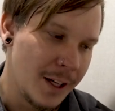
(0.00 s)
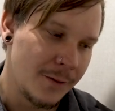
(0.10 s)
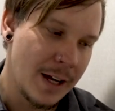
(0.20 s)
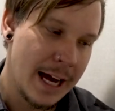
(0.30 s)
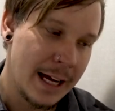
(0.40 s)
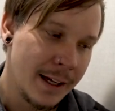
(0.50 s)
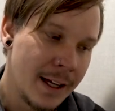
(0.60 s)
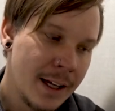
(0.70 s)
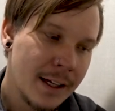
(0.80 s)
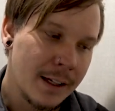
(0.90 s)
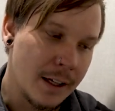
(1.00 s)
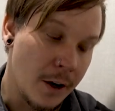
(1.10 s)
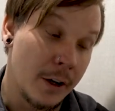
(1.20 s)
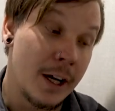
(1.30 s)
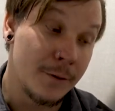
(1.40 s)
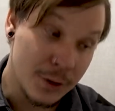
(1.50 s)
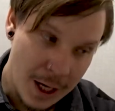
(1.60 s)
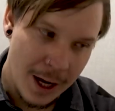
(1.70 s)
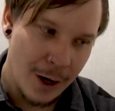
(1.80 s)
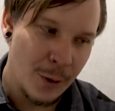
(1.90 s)
If not, or if
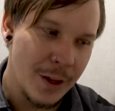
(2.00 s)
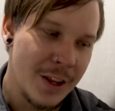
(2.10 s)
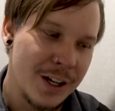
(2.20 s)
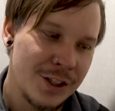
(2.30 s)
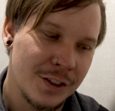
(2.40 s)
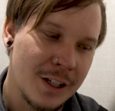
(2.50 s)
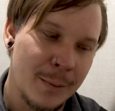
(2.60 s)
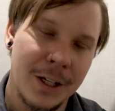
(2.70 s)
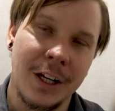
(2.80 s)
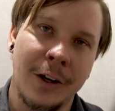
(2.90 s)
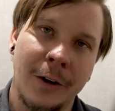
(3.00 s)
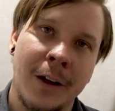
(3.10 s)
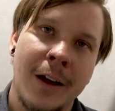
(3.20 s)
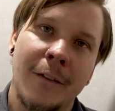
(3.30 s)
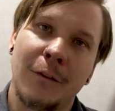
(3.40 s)
so, then just come in here,